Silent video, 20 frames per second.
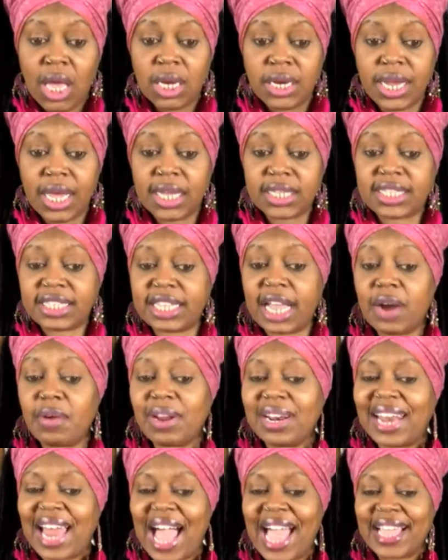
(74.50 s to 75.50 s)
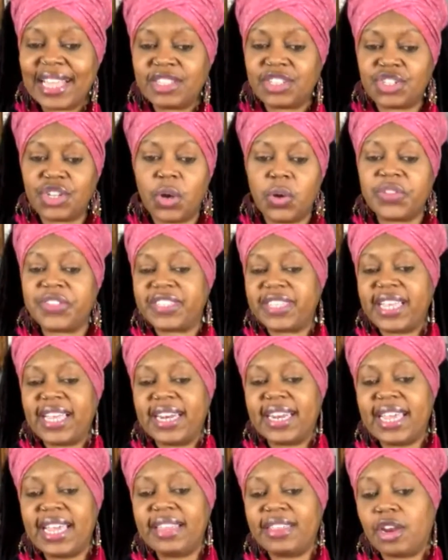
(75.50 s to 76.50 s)
Now Sarah Lyons told
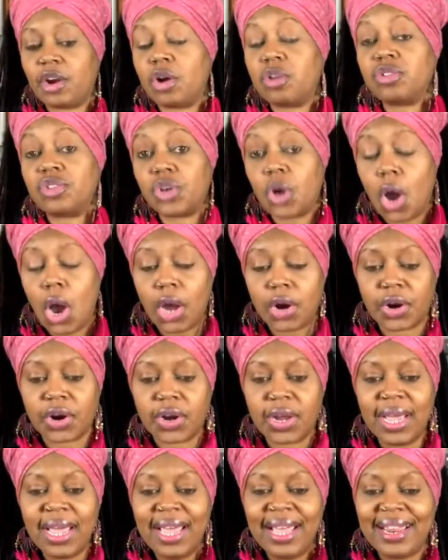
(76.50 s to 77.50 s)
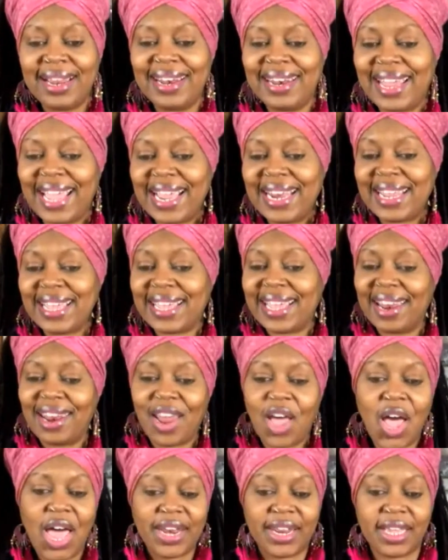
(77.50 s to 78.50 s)
CNN that her daughter, Lady
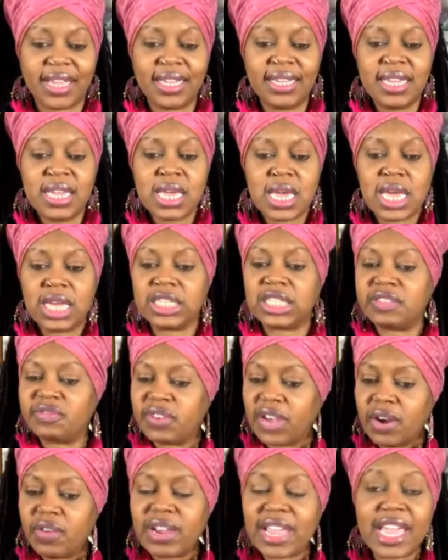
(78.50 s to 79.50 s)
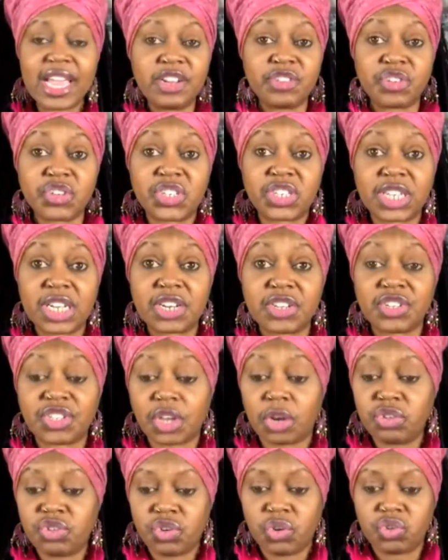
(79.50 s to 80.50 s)
Galana, is very interested in
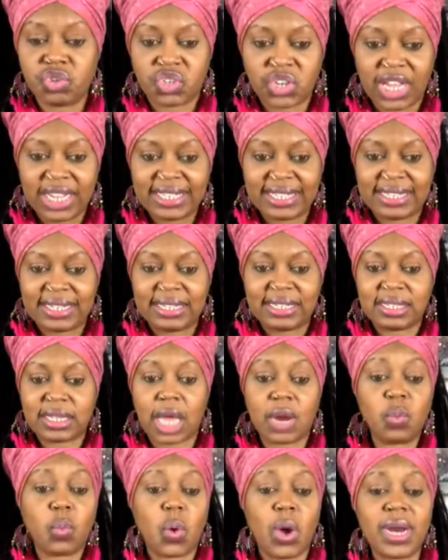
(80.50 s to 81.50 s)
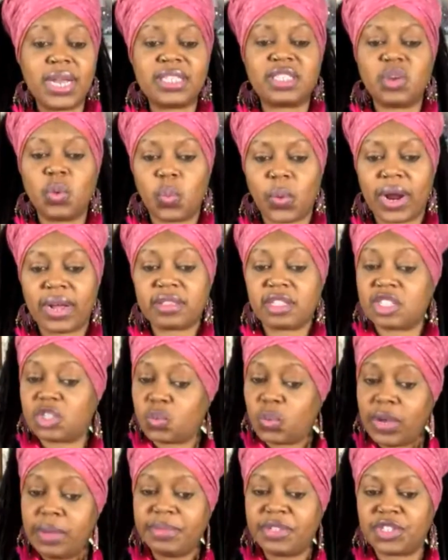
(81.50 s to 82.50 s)
social justice and wanted to wear the
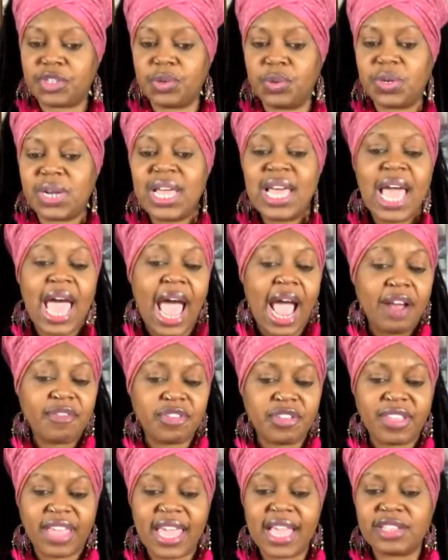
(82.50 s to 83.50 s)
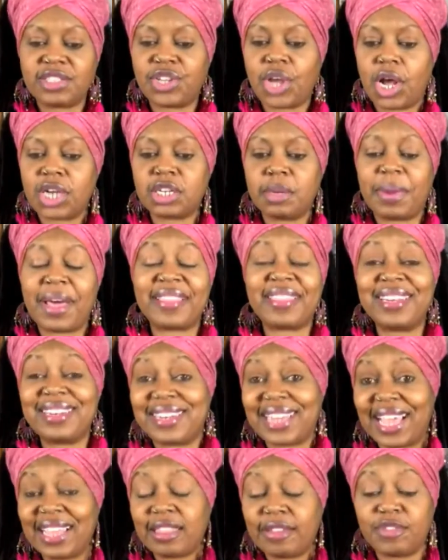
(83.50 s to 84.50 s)
swimsuit after they had talked about the
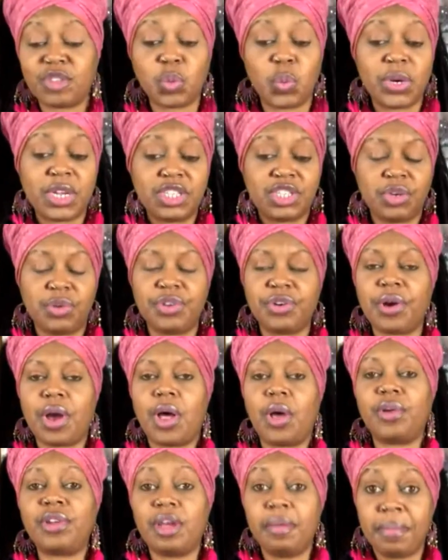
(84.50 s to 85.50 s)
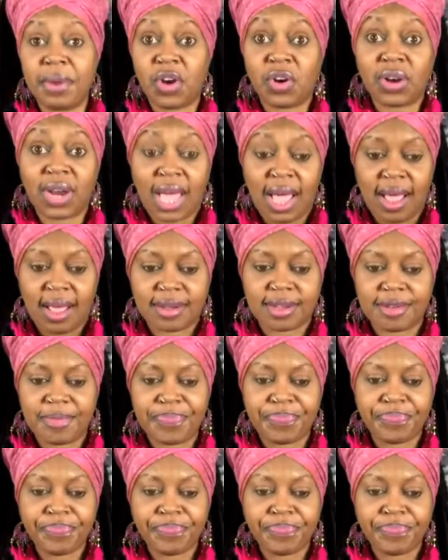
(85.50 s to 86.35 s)
death of 22-year-old Amir Locke,